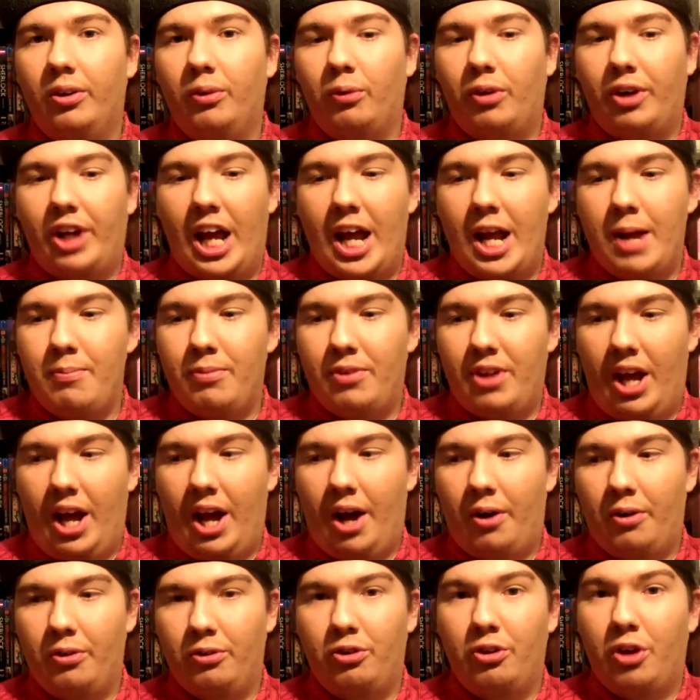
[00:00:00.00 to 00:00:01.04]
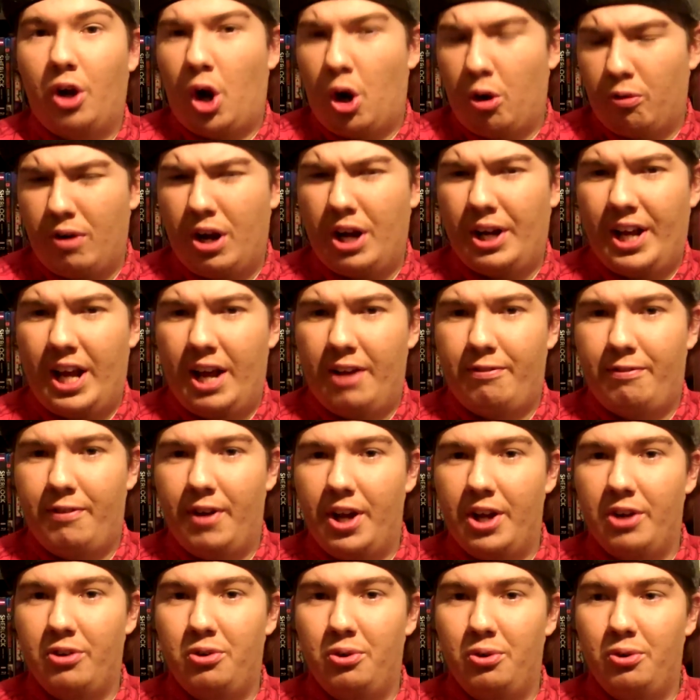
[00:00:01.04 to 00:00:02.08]
came down to the Hard Rock
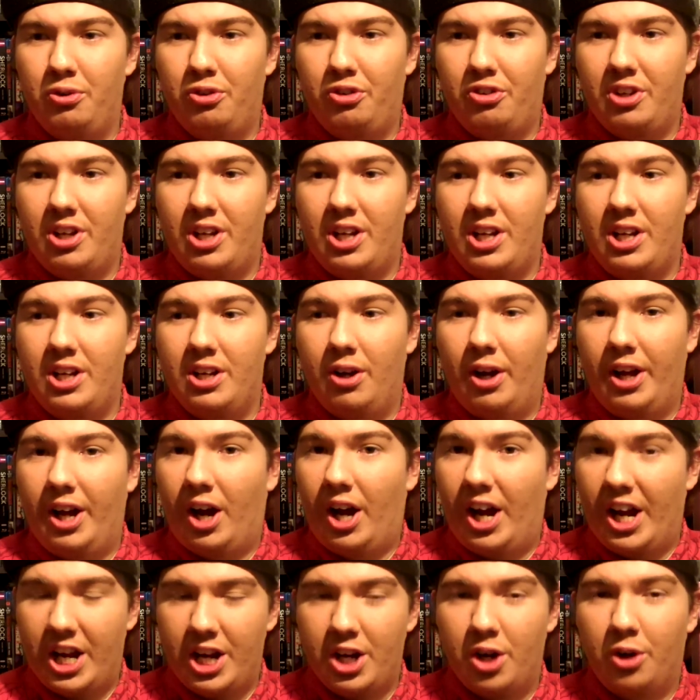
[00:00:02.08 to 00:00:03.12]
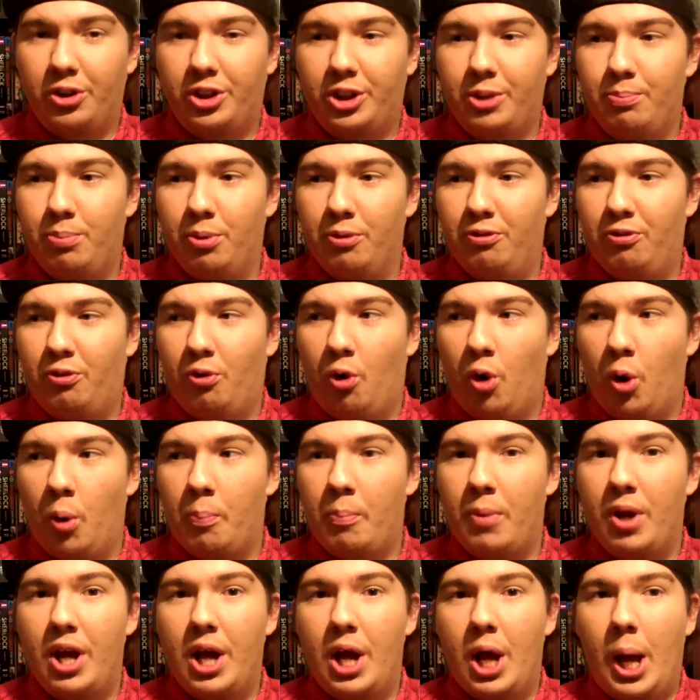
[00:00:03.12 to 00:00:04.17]
Cafe to see Hey Ocean
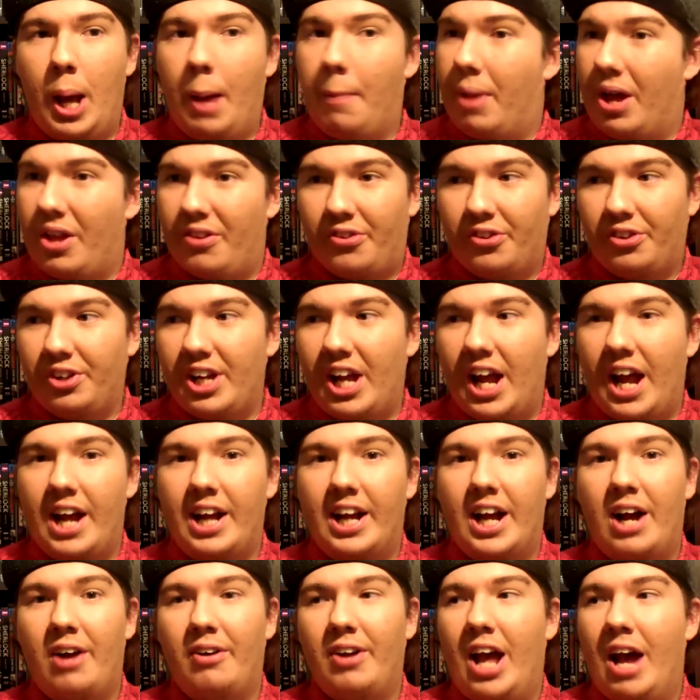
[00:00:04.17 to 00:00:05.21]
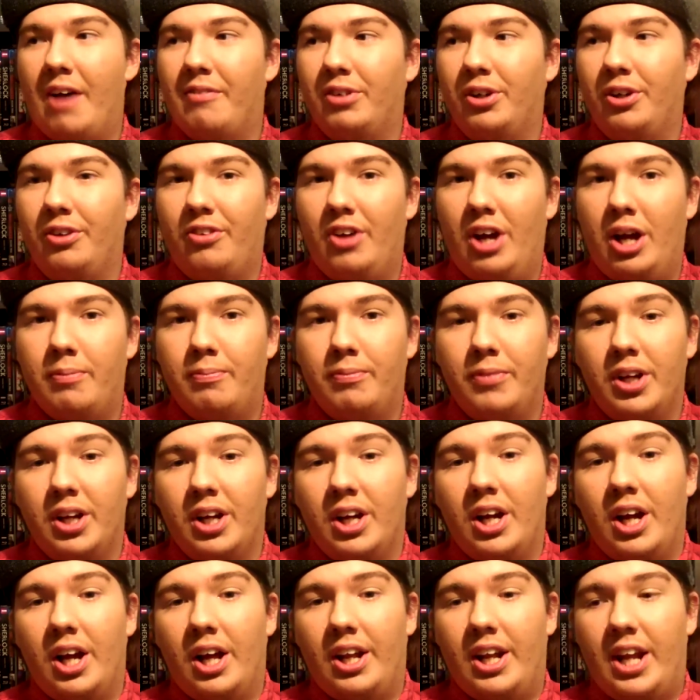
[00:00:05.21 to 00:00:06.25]
perform and basically hang out, have a good time.
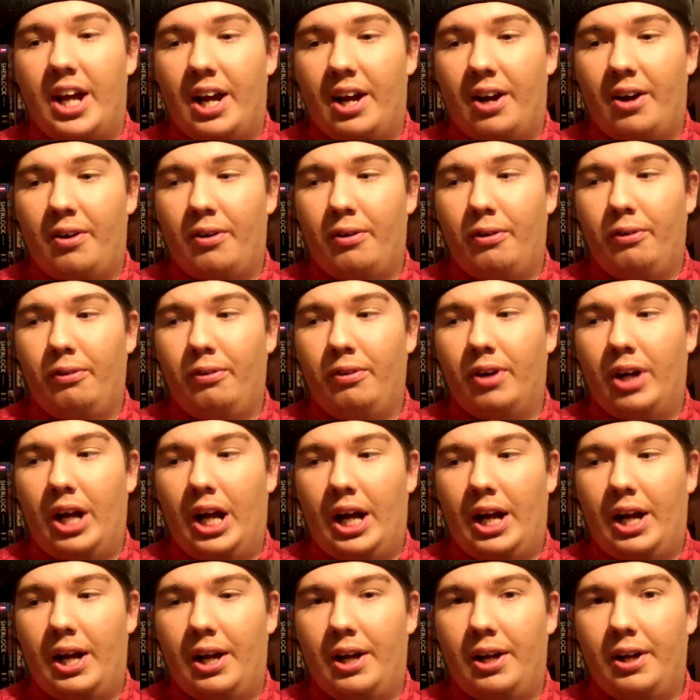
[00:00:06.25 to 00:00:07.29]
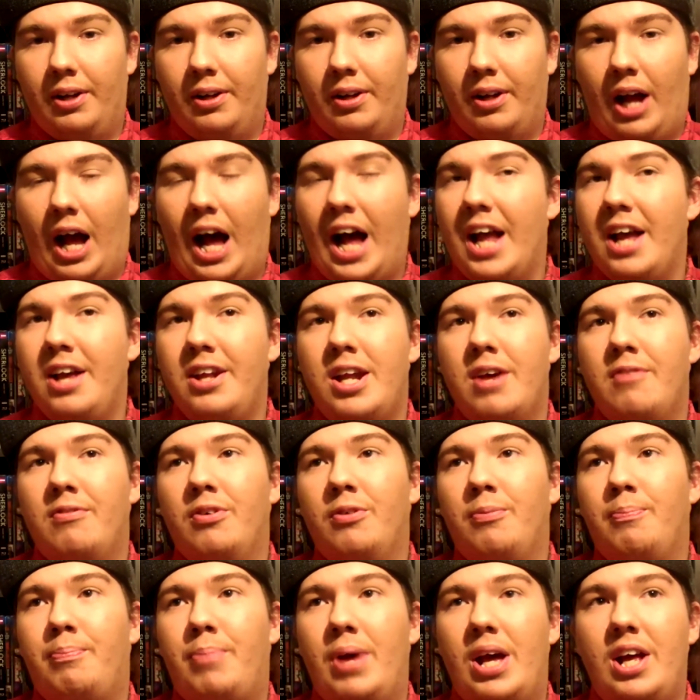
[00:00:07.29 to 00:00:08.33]
Now, I had
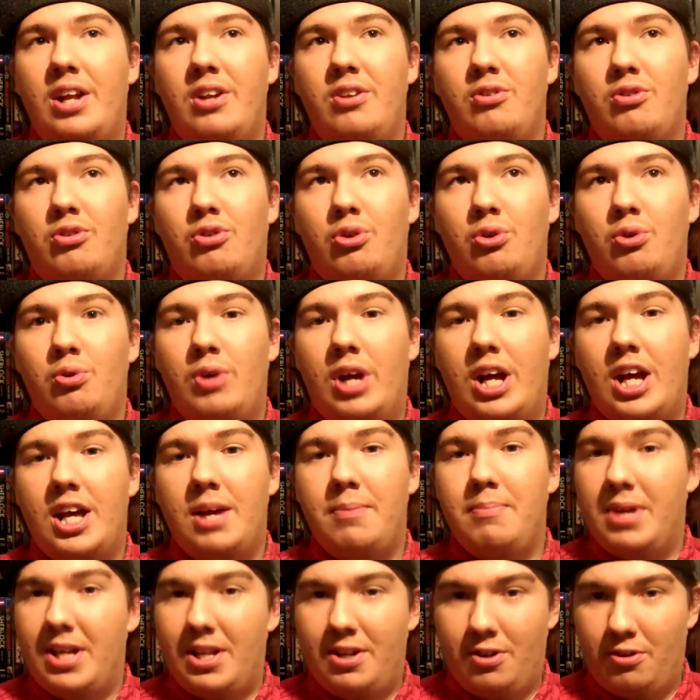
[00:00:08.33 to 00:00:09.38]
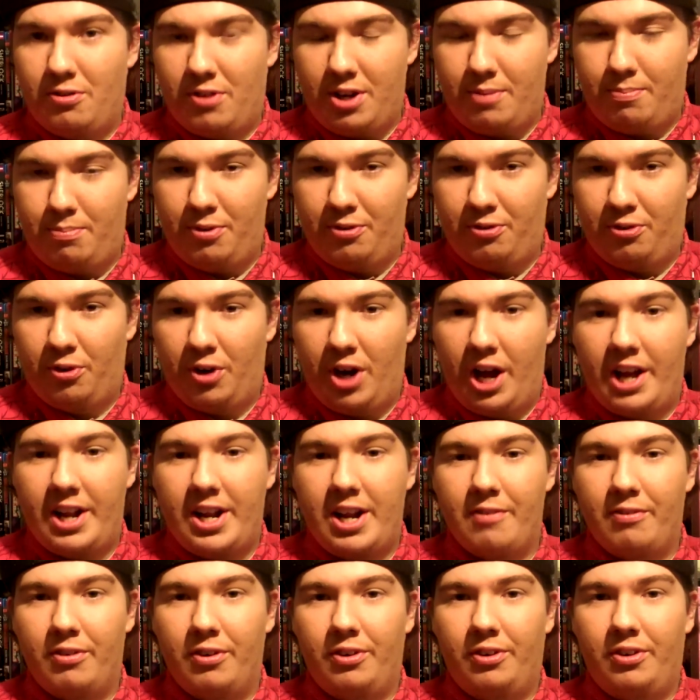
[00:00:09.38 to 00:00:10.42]
never been to a meet and greet before. I had
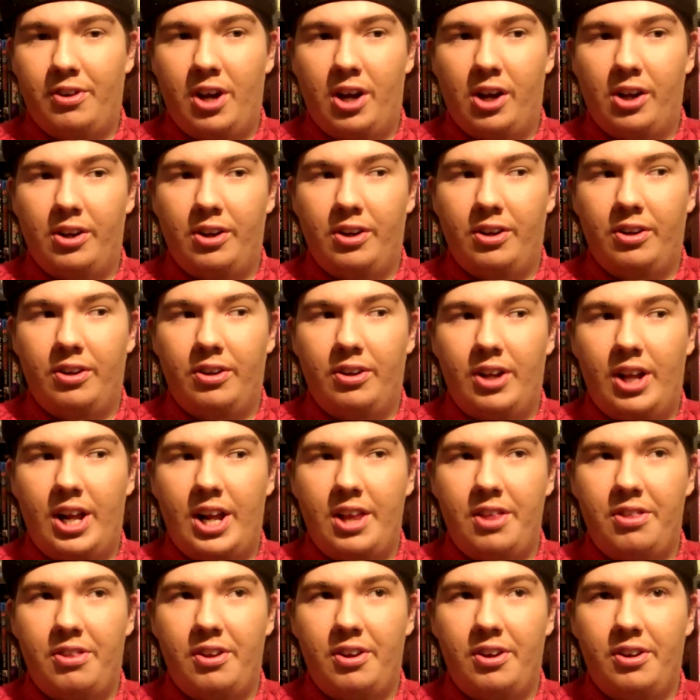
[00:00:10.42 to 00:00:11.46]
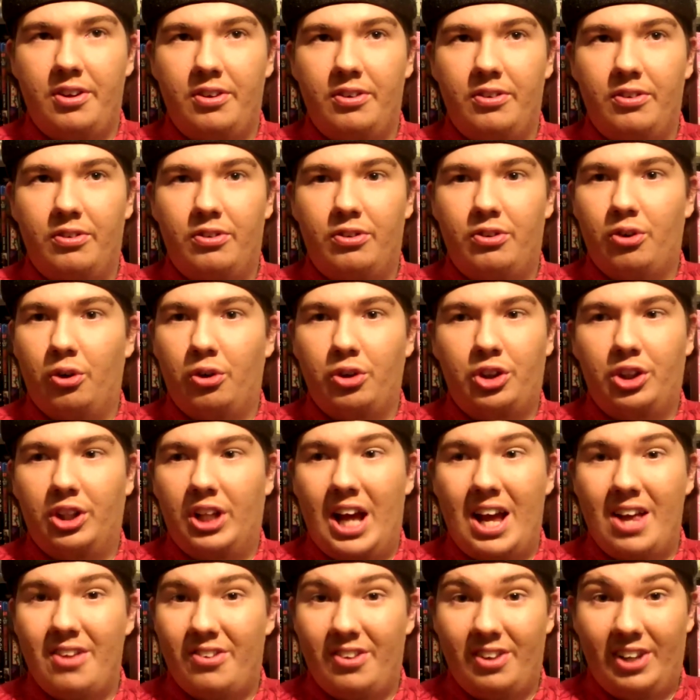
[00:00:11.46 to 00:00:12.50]
never done anything
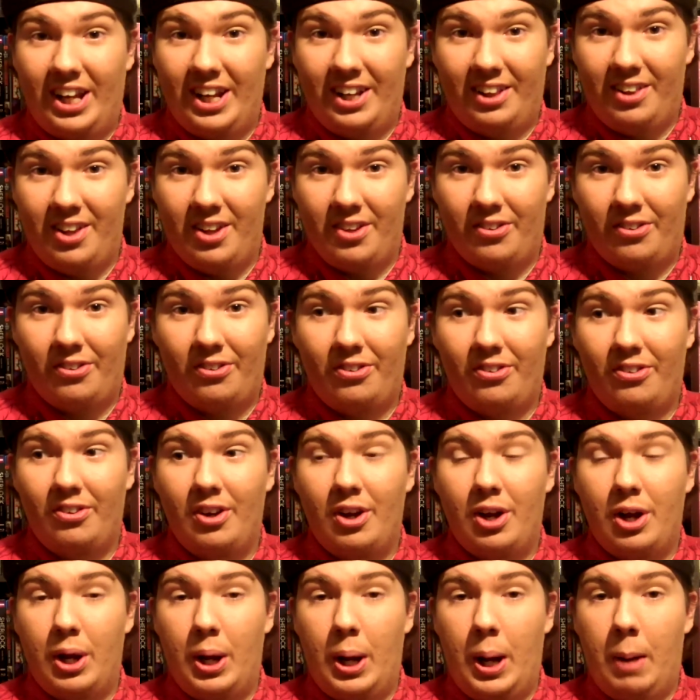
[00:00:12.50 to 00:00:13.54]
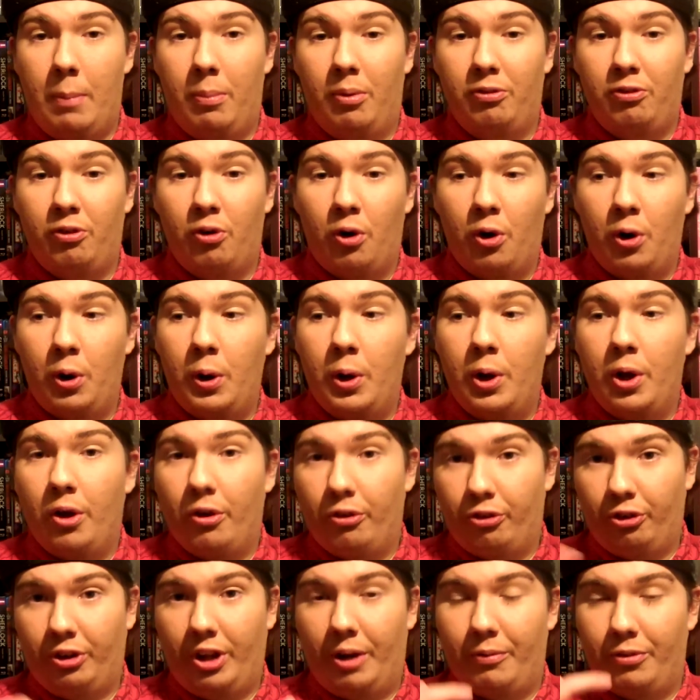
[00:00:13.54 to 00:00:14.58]
socializing like this before,
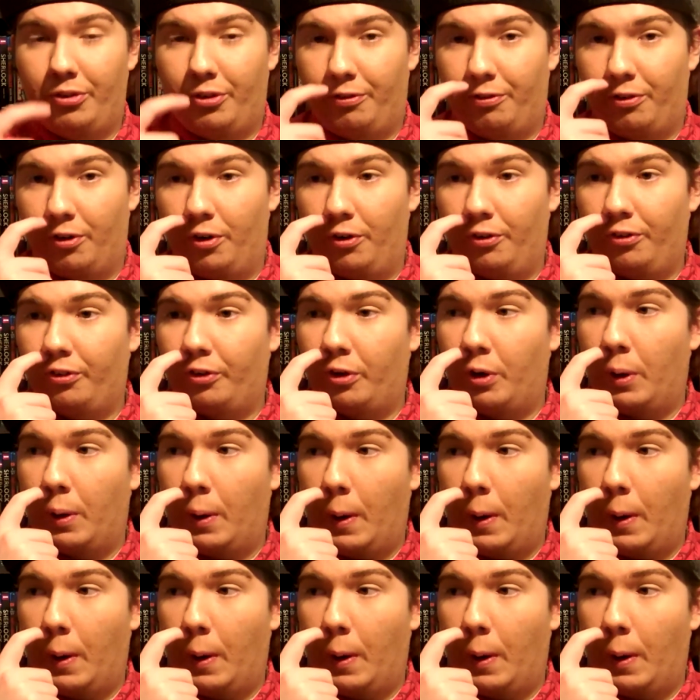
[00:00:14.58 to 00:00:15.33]
so that was a first.